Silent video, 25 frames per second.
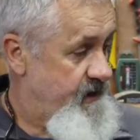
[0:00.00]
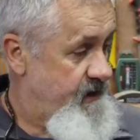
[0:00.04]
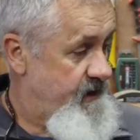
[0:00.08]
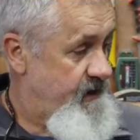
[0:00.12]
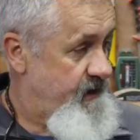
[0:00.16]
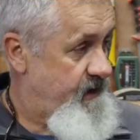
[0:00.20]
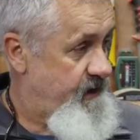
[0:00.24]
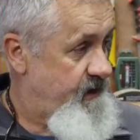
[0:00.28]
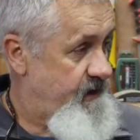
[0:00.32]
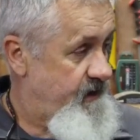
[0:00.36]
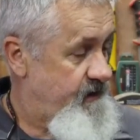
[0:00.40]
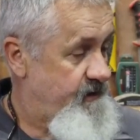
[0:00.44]

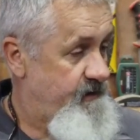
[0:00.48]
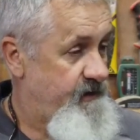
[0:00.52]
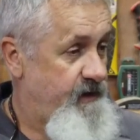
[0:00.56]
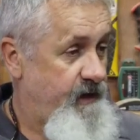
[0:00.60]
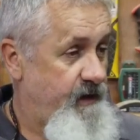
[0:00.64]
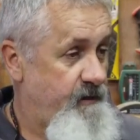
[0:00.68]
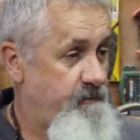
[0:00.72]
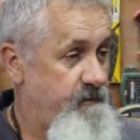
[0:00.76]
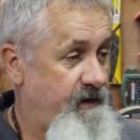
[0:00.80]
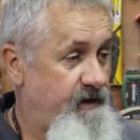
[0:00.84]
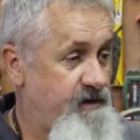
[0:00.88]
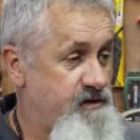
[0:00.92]
and
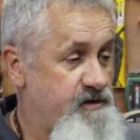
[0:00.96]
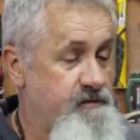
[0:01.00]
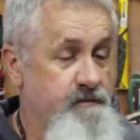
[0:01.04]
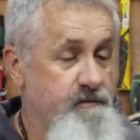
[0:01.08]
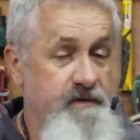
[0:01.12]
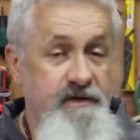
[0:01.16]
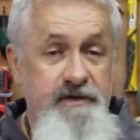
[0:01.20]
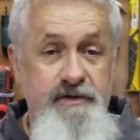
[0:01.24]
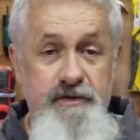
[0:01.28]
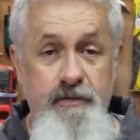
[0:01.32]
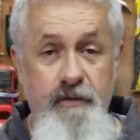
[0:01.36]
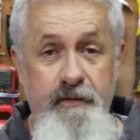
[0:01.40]
the
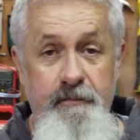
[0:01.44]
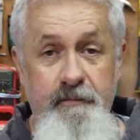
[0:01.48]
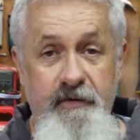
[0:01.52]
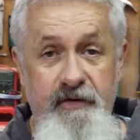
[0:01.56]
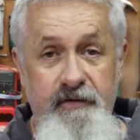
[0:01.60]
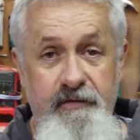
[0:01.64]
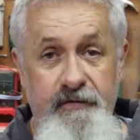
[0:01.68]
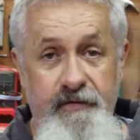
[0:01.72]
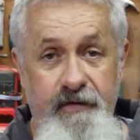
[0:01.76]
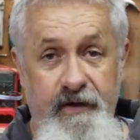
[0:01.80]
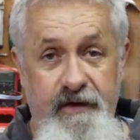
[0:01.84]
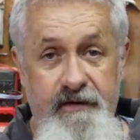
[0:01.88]
measurements were
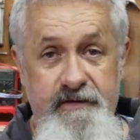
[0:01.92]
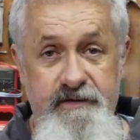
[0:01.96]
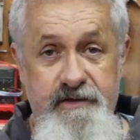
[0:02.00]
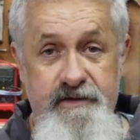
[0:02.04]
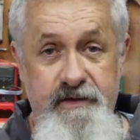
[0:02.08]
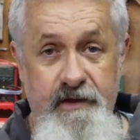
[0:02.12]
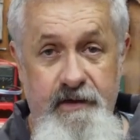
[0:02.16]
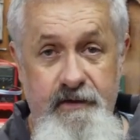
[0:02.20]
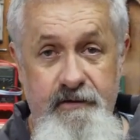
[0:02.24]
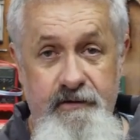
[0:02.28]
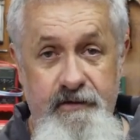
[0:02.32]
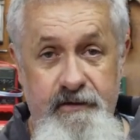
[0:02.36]
perfect,
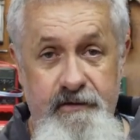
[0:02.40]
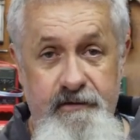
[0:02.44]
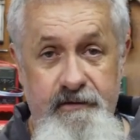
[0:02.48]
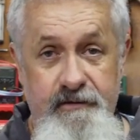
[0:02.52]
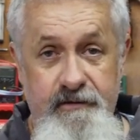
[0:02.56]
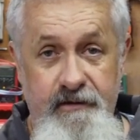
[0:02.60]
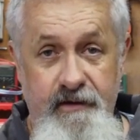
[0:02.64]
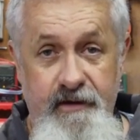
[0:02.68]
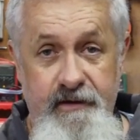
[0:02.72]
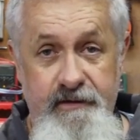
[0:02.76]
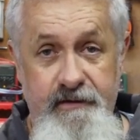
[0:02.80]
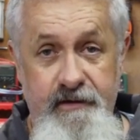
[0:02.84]
so
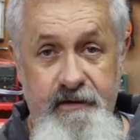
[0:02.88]
I